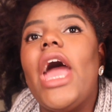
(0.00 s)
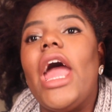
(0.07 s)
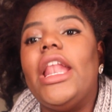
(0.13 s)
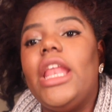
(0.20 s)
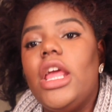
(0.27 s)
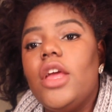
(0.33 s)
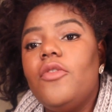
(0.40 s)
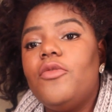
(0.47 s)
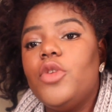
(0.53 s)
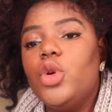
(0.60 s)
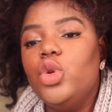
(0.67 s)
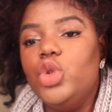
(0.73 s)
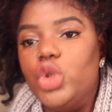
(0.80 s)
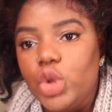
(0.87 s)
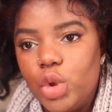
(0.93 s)
And if
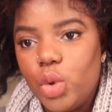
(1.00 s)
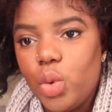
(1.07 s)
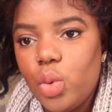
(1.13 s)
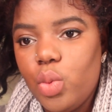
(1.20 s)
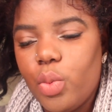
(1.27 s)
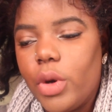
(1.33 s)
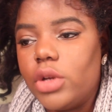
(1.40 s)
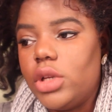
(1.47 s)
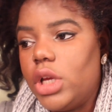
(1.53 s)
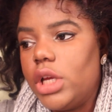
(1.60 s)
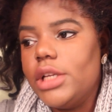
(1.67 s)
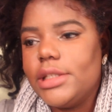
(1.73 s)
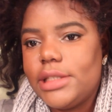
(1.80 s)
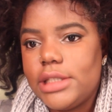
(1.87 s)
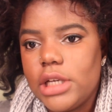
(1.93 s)
you do, well, there
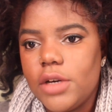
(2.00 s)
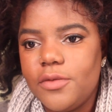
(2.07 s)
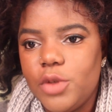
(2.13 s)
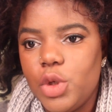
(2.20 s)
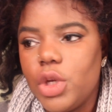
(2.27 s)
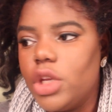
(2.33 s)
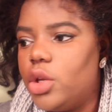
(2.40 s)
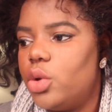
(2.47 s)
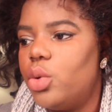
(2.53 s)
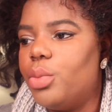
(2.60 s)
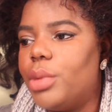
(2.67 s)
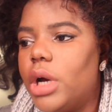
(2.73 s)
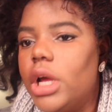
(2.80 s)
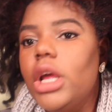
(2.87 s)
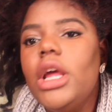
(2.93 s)
is stuff you can do,
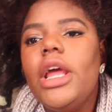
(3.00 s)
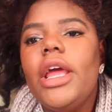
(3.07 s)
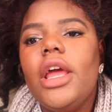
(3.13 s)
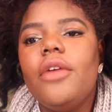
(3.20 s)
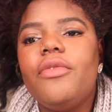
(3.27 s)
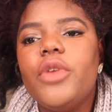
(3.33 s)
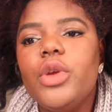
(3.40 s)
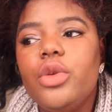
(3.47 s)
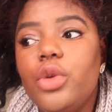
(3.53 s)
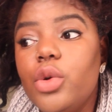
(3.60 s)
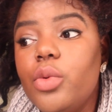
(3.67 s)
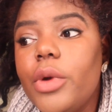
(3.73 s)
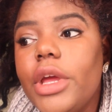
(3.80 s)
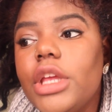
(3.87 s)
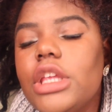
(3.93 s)
but if you
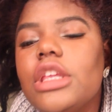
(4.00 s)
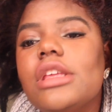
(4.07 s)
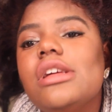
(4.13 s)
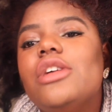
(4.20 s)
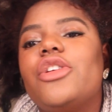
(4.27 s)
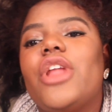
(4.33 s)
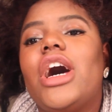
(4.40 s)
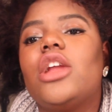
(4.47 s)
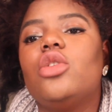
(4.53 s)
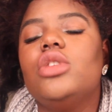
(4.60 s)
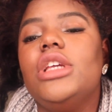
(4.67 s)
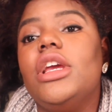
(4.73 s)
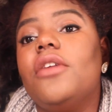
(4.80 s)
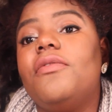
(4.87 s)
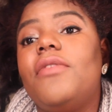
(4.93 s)
do it, you're not
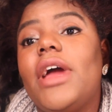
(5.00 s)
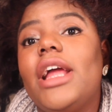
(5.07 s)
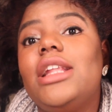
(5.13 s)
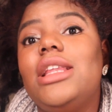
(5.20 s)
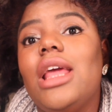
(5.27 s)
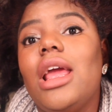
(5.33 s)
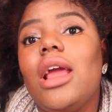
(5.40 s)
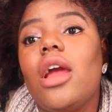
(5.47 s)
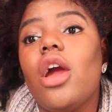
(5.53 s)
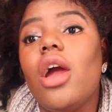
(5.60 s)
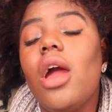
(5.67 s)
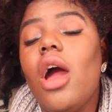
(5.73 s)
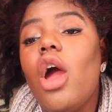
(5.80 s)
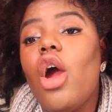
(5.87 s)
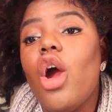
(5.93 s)
only affecting